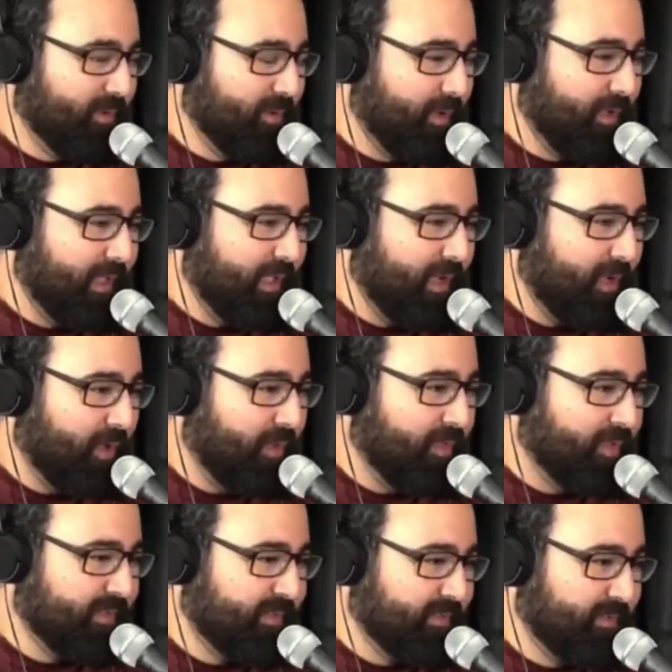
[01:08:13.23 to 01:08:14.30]
Yeah. All
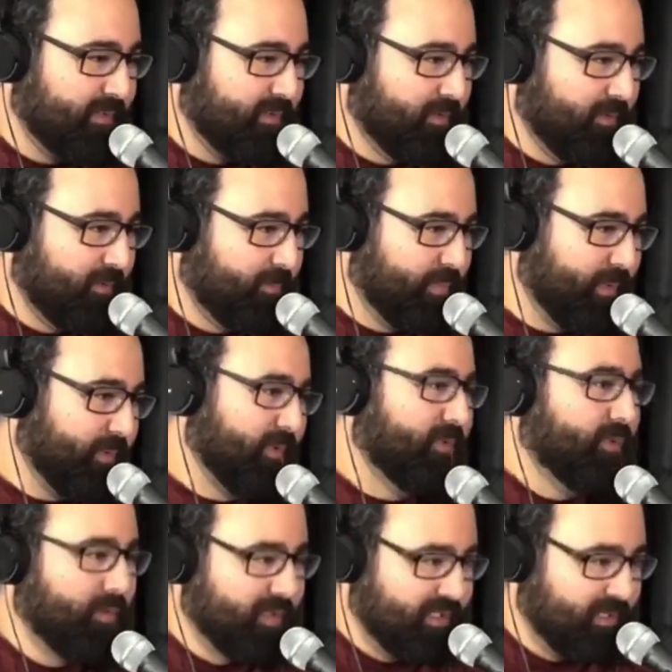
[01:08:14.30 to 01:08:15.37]
this is building
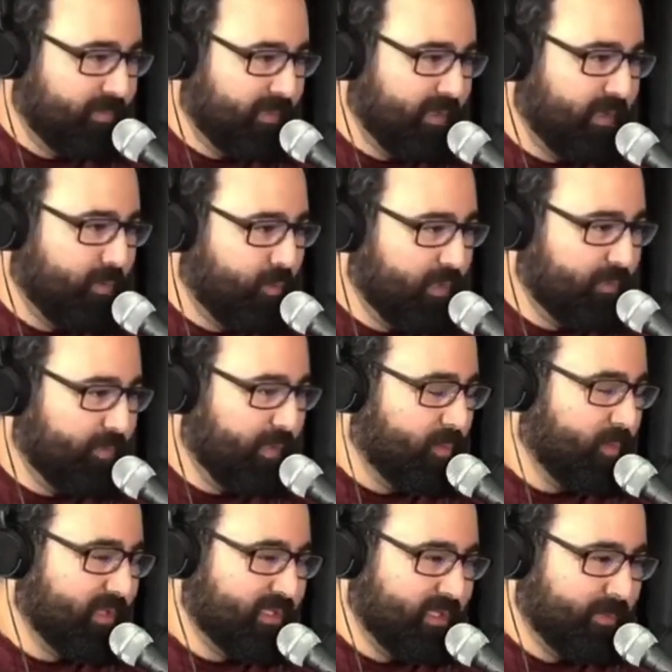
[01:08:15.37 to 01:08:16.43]
towards something. And
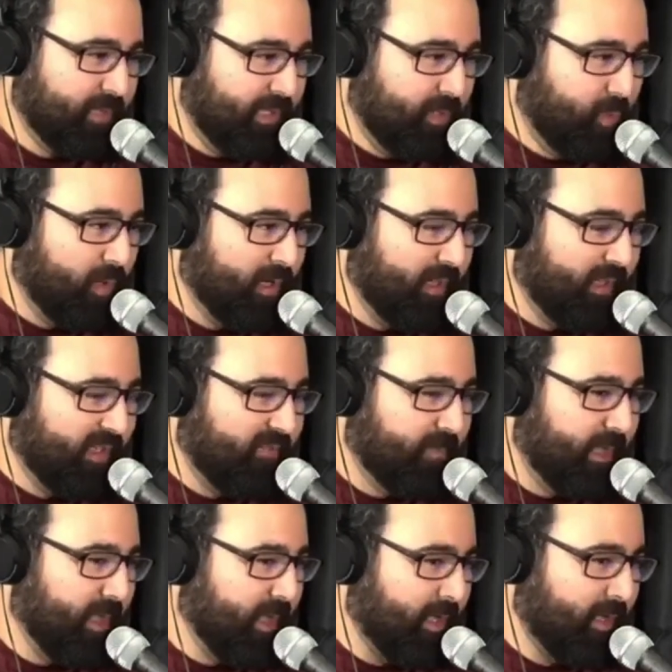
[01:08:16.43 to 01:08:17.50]
what's something you want to leave
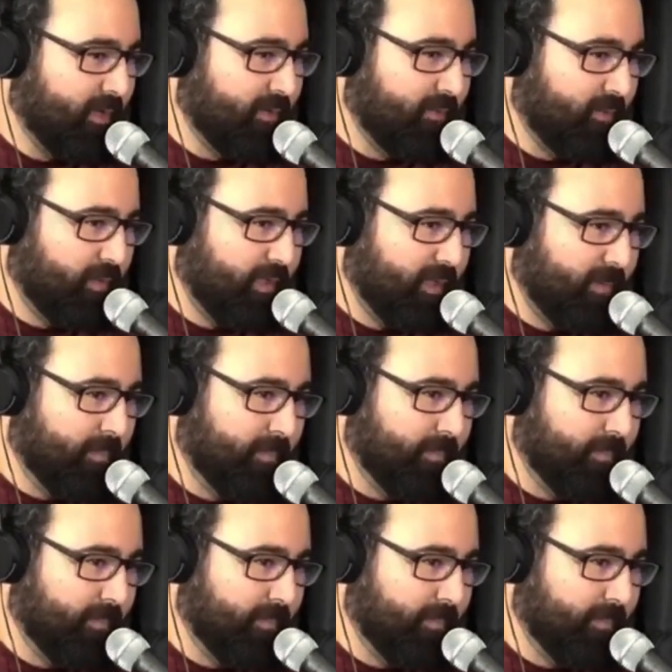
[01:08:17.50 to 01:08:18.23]
behind for them?